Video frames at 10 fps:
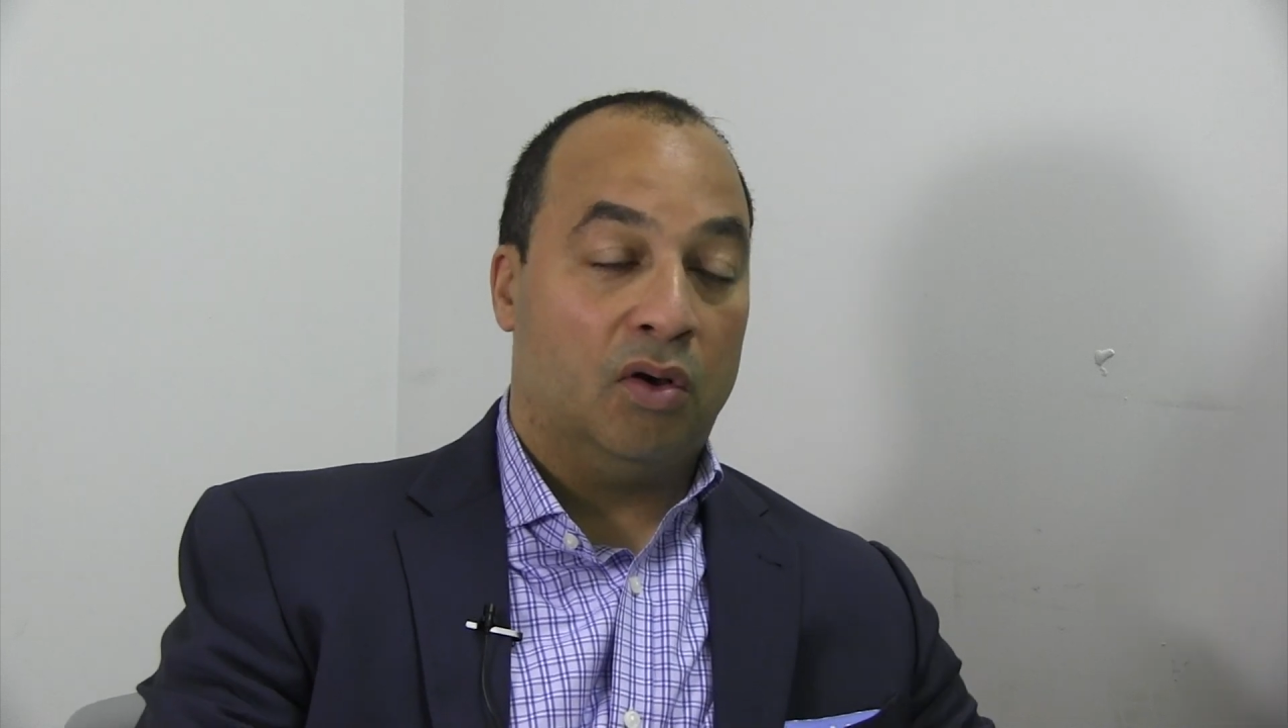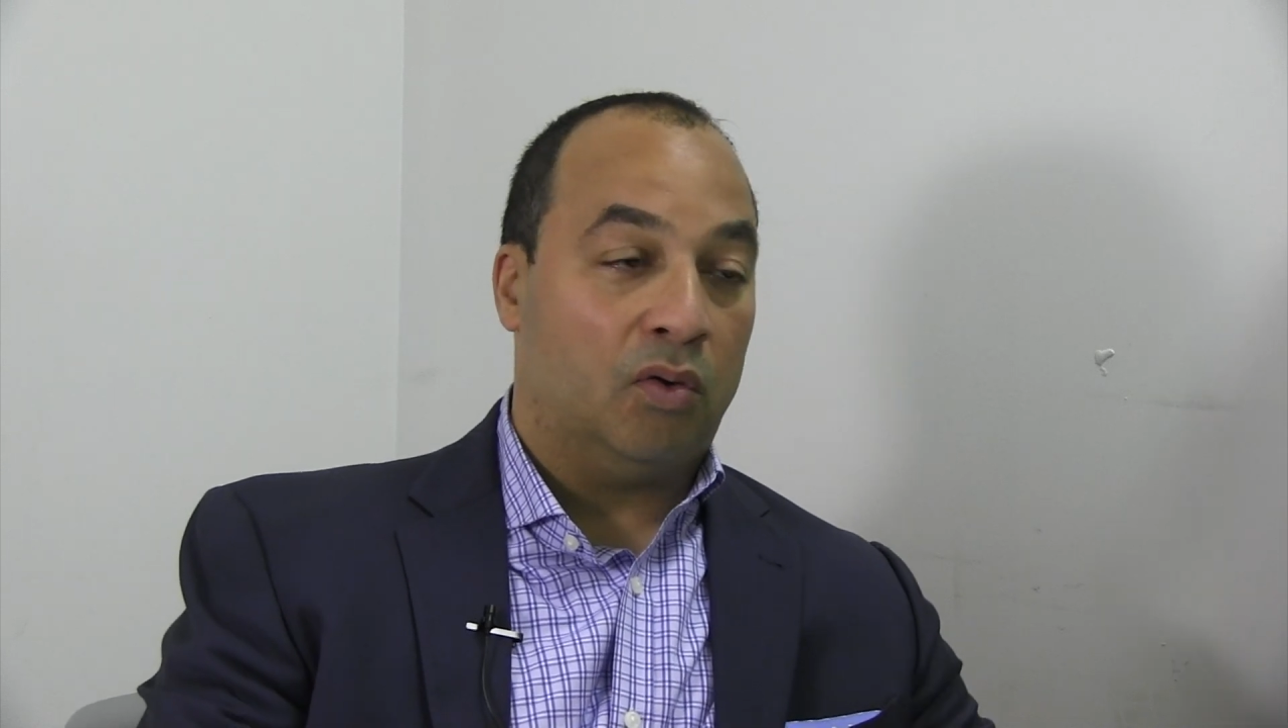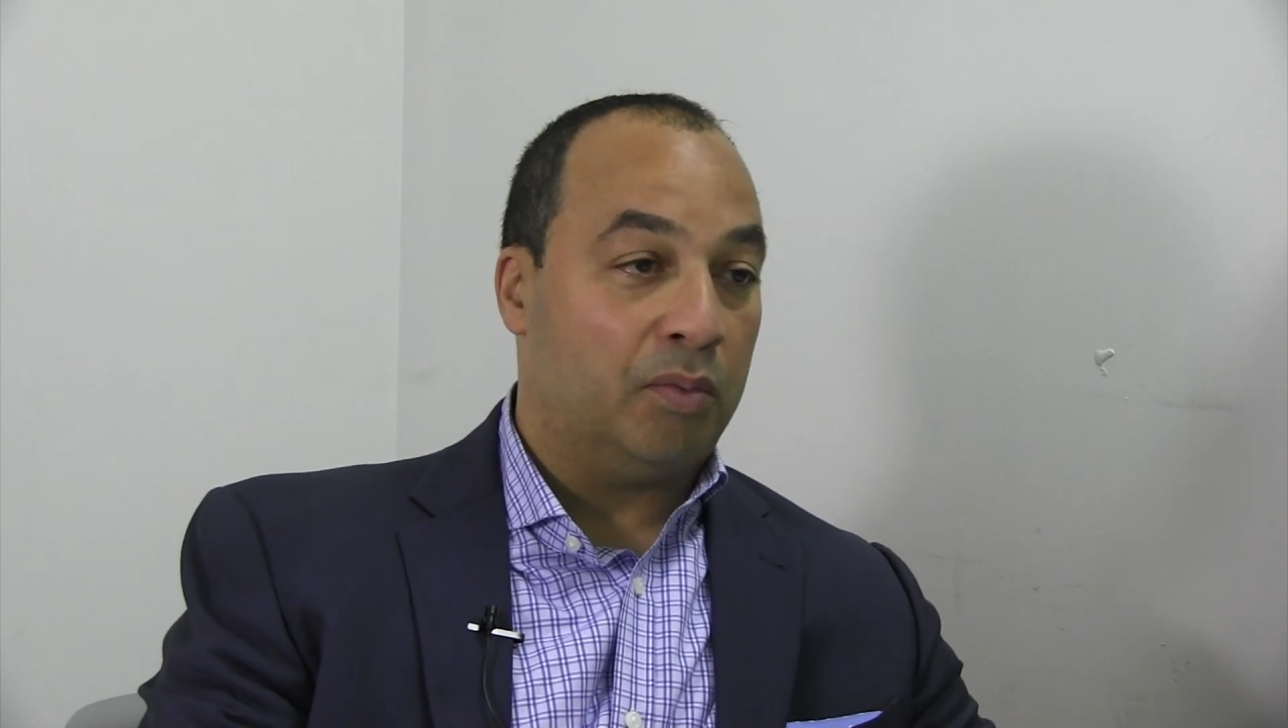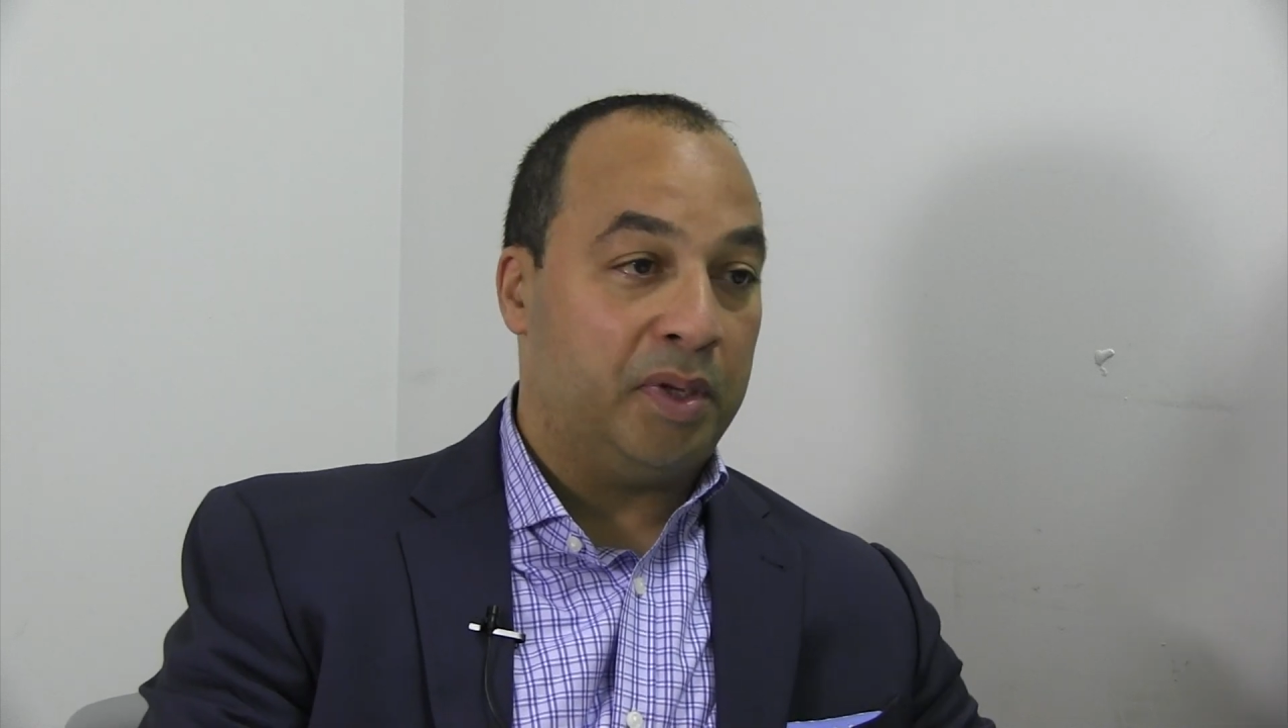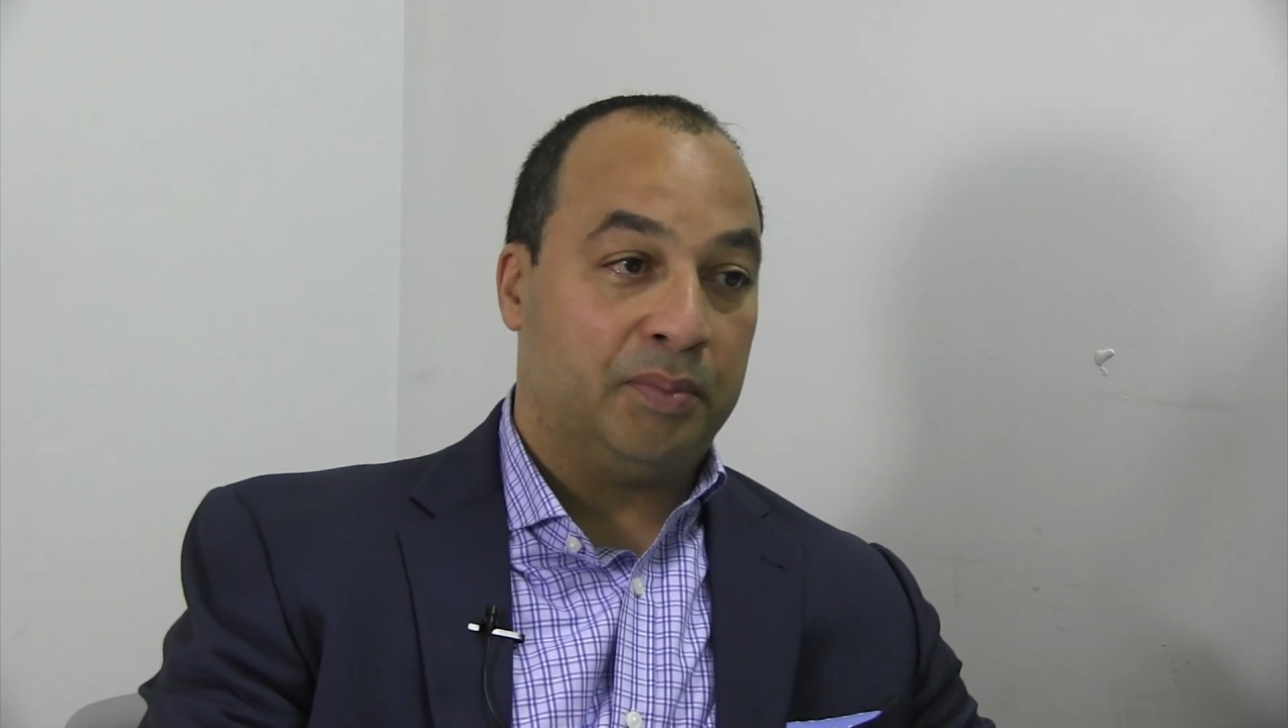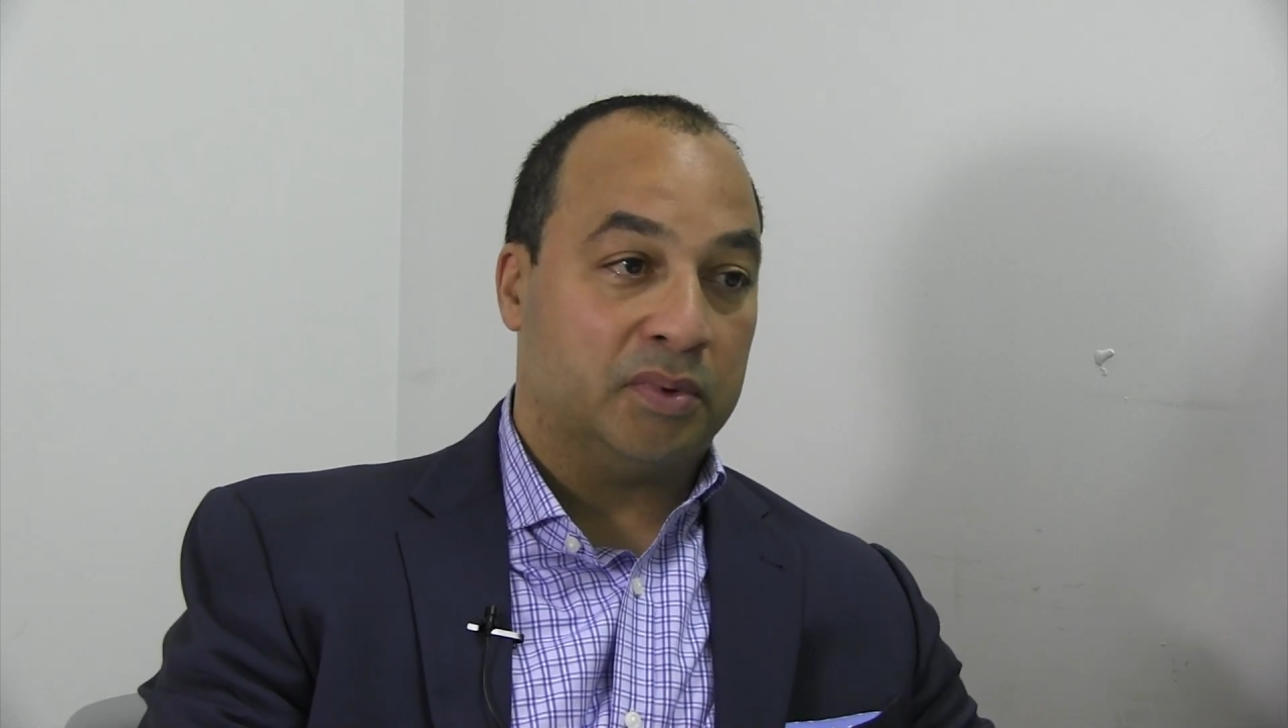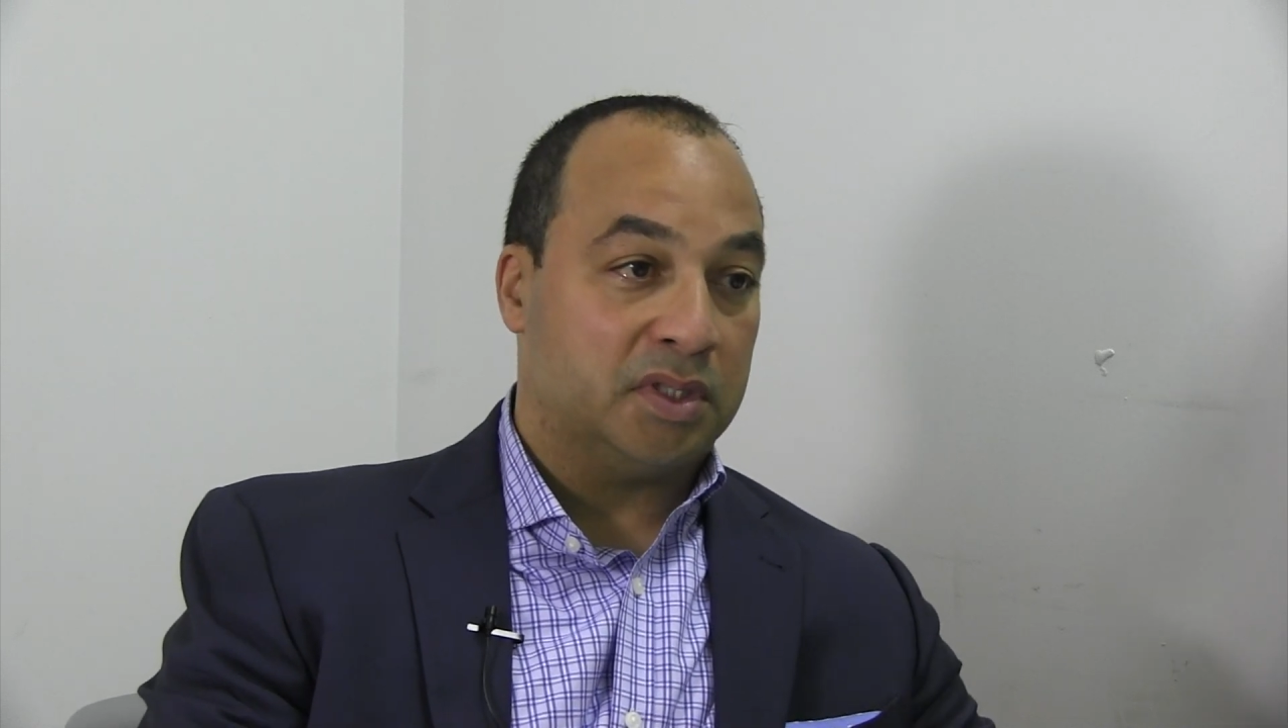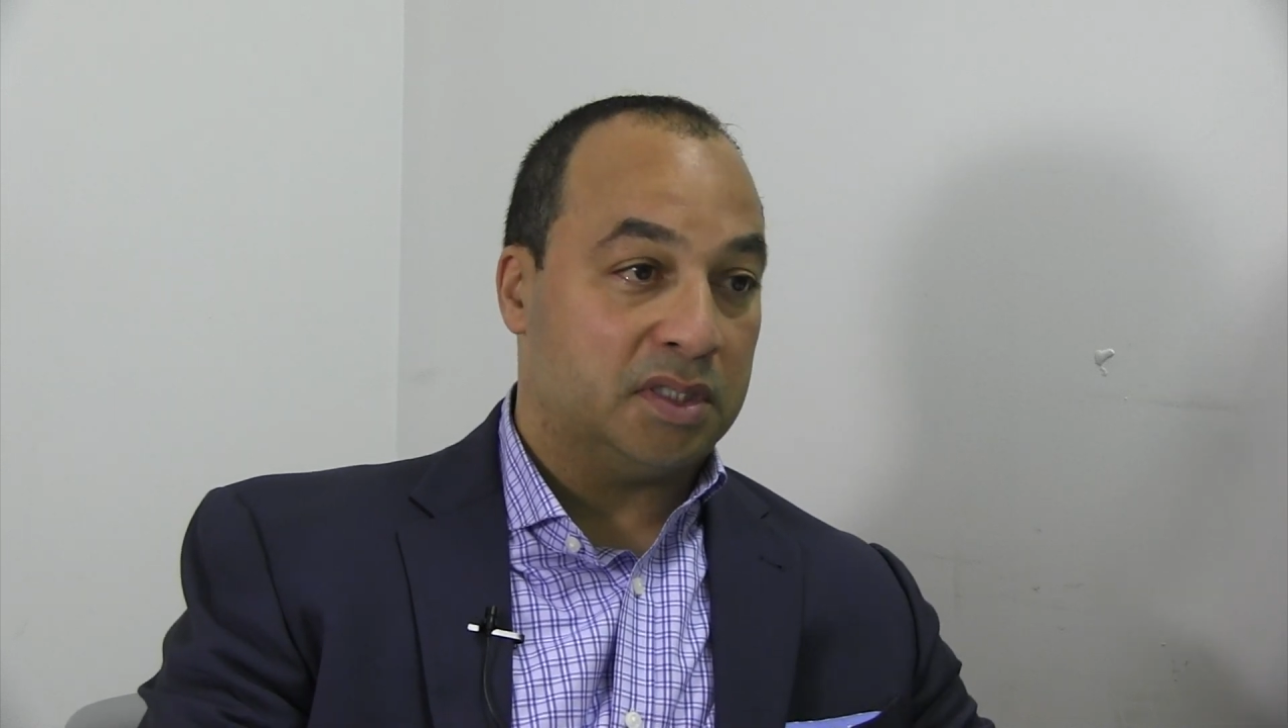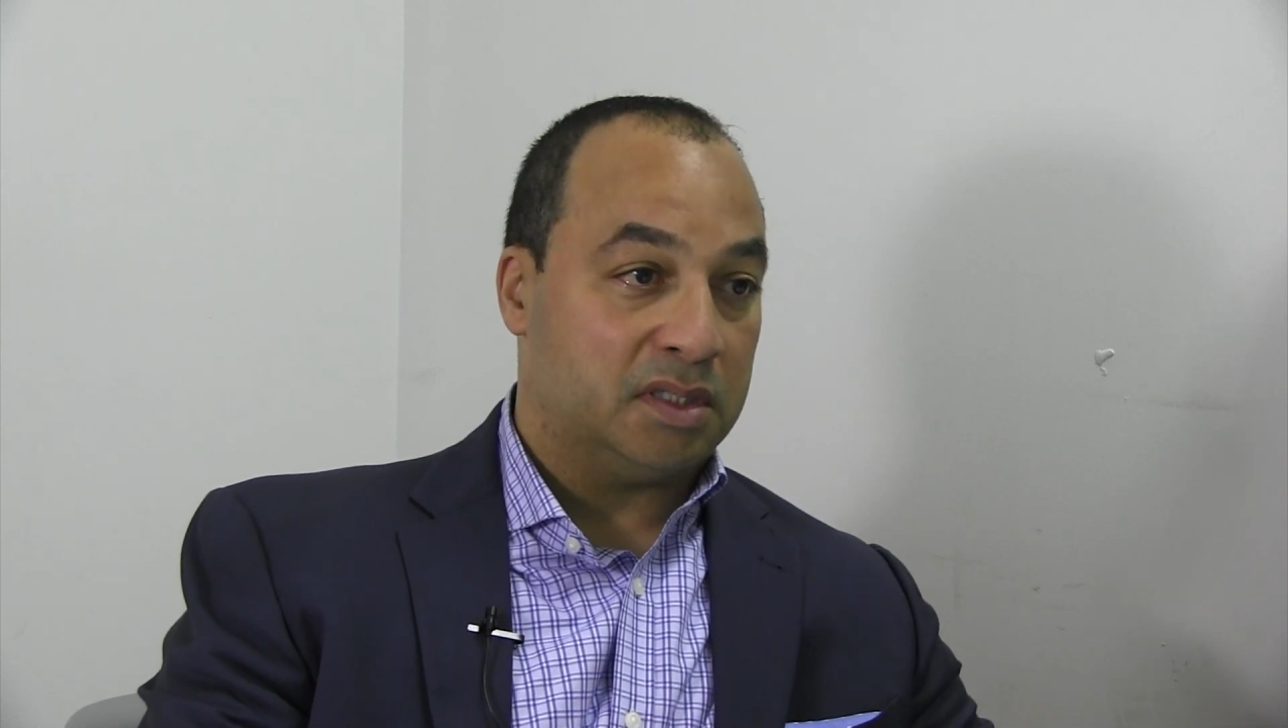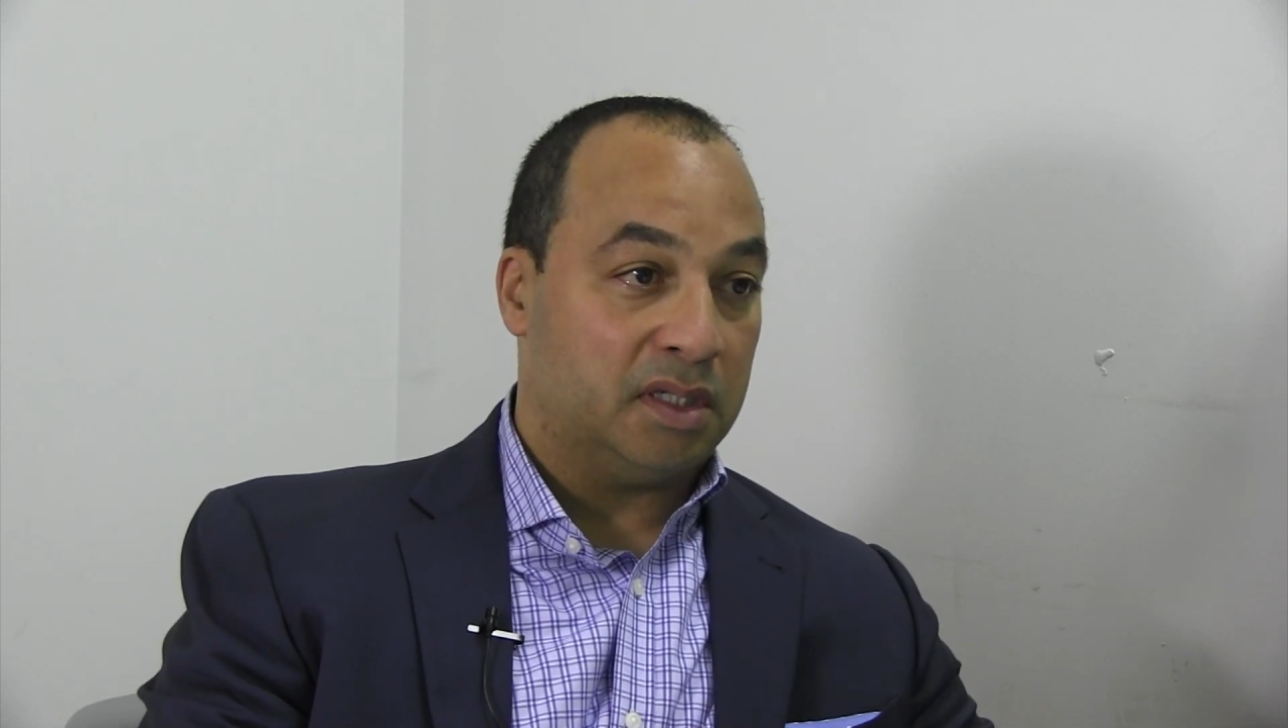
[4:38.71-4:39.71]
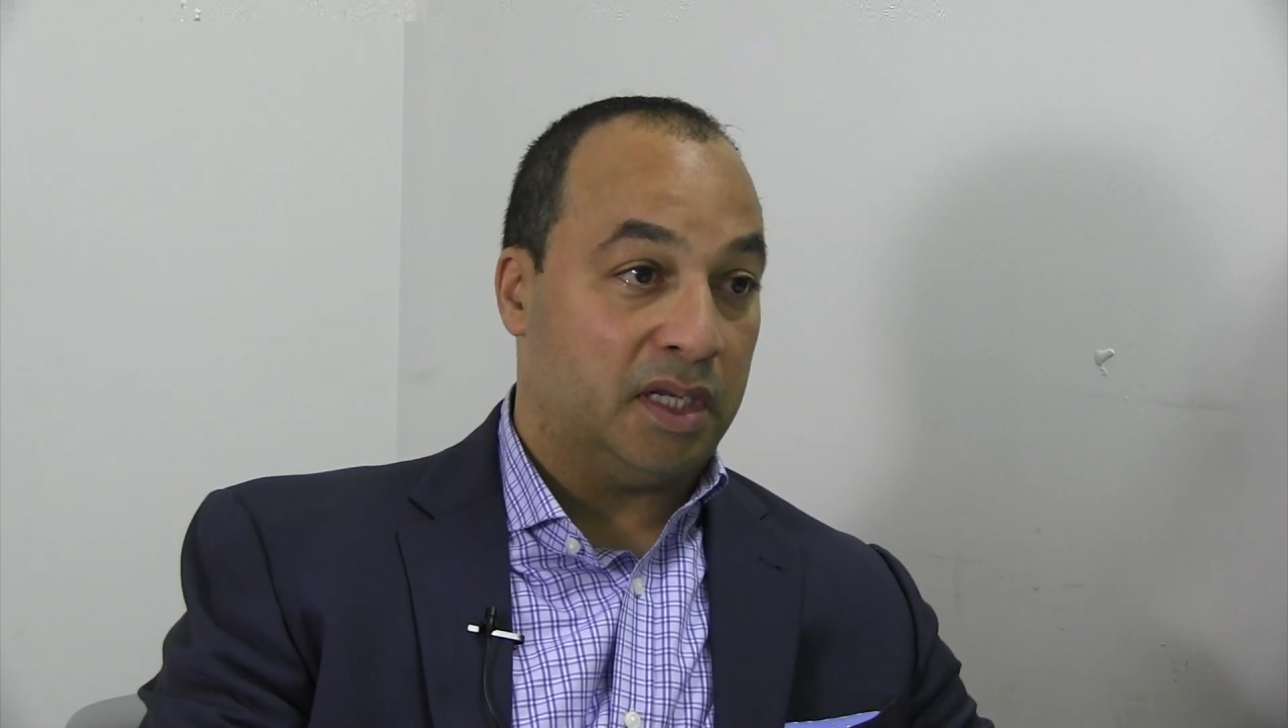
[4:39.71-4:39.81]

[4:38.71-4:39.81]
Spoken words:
Or people just